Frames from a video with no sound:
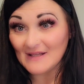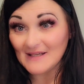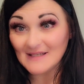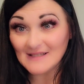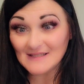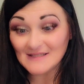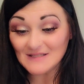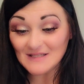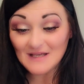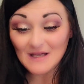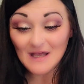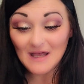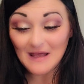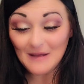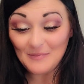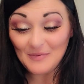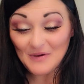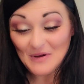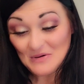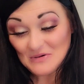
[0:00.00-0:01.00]
is
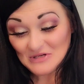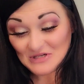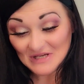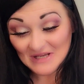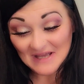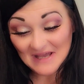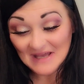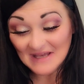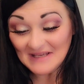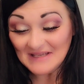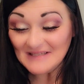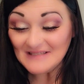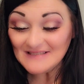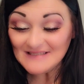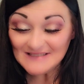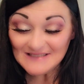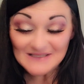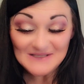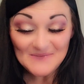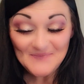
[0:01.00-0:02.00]
approaching
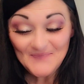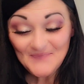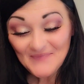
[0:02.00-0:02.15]
us.